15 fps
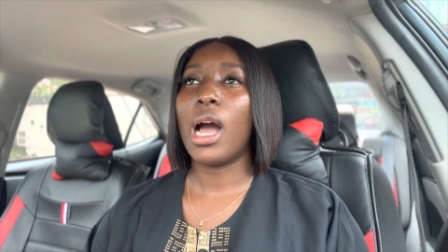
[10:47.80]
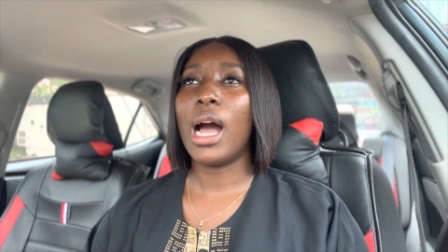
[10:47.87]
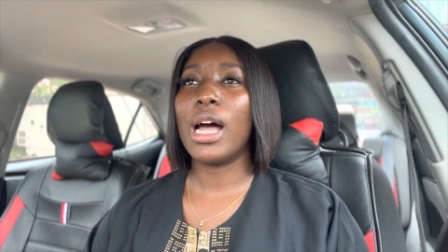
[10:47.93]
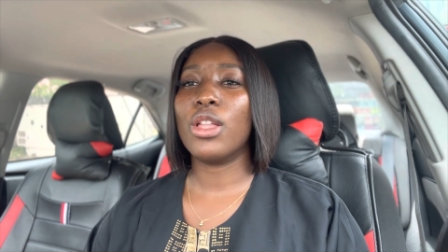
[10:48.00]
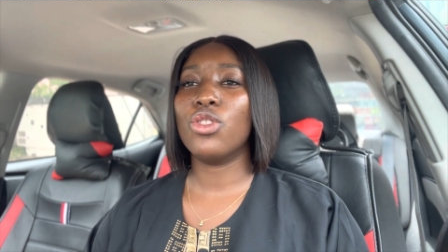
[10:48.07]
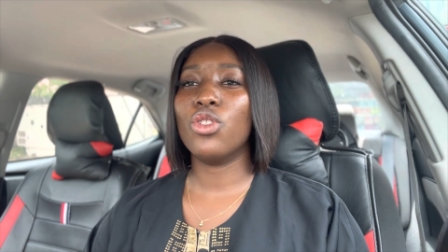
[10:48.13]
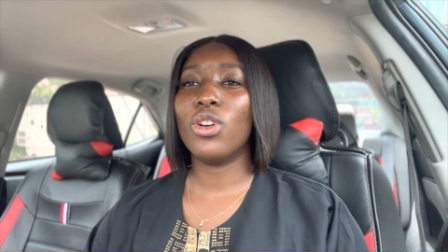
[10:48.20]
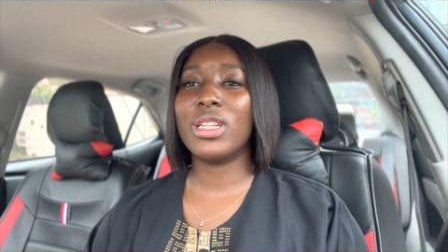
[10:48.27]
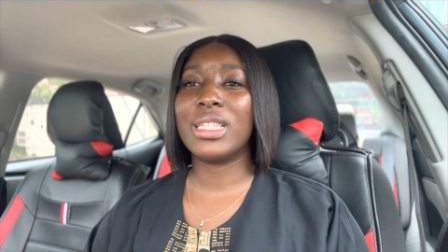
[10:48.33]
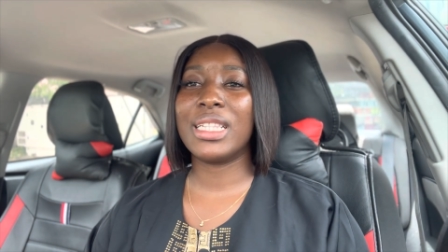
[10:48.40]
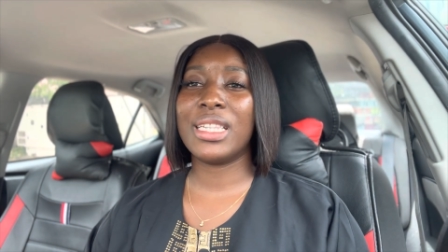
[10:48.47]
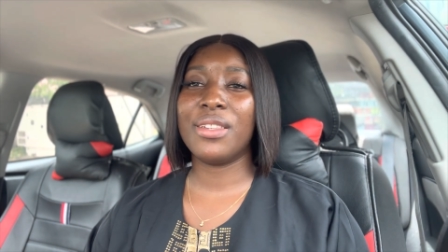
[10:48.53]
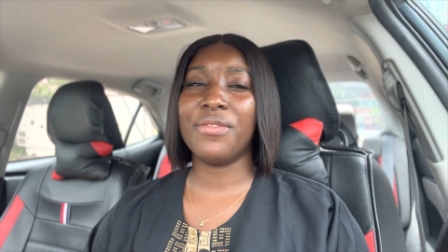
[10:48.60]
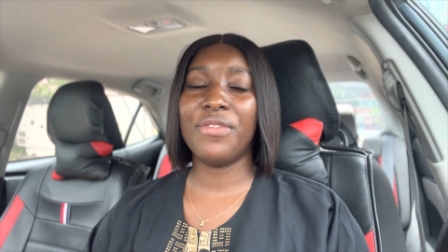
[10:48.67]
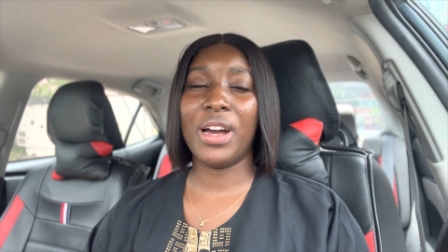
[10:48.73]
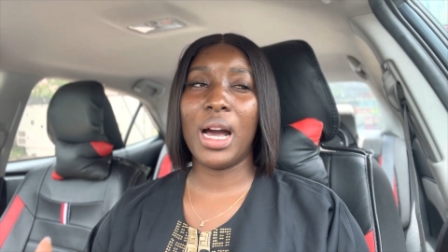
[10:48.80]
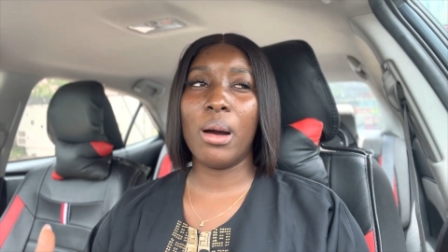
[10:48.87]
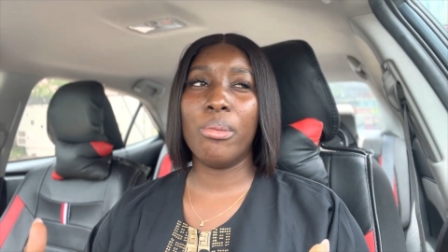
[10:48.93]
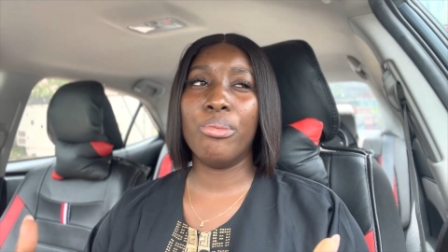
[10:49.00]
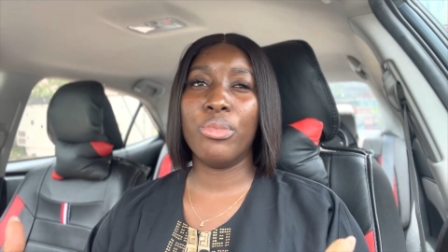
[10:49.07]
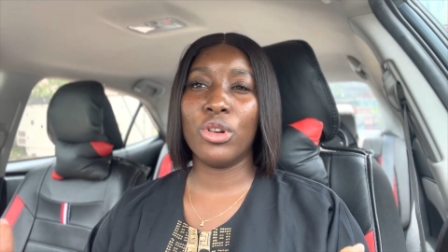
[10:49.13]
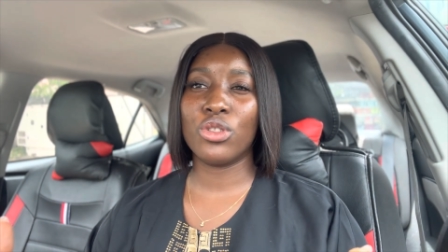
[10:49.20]
and not give
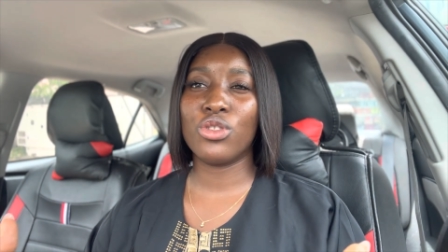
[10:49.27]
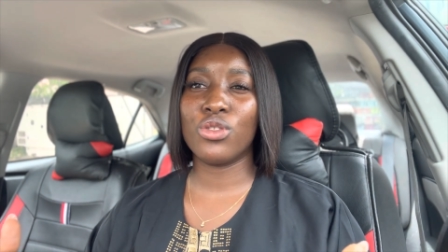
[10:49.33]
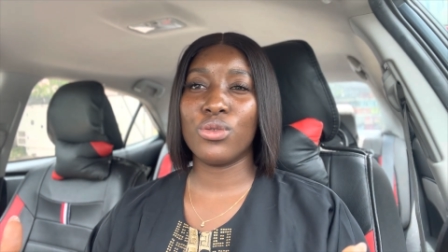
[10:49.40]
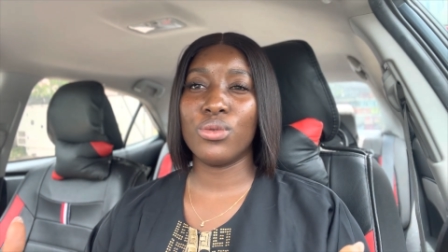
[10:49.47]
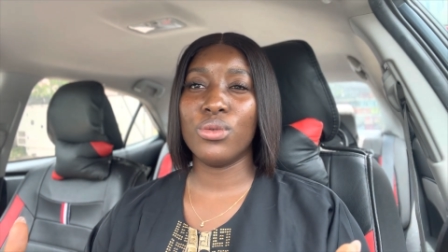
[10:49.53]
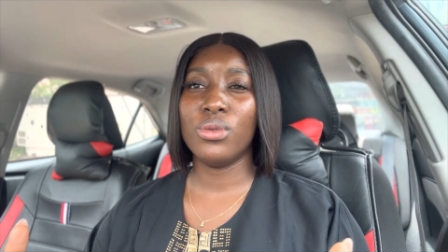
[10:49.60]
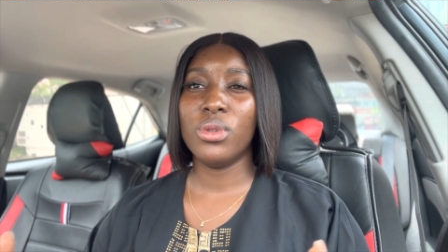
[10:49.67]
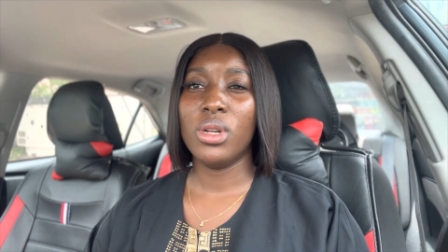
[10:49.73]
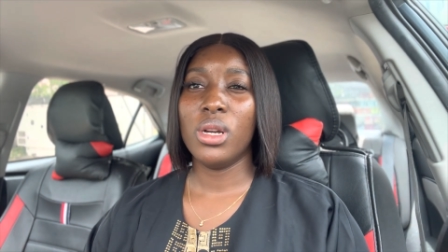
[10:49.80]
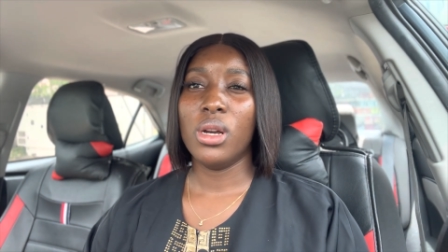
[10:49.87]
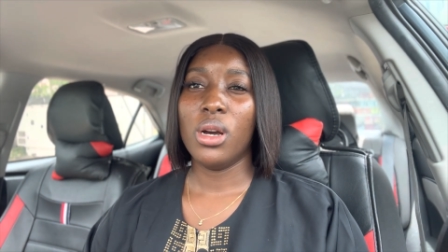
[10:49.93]
her bottle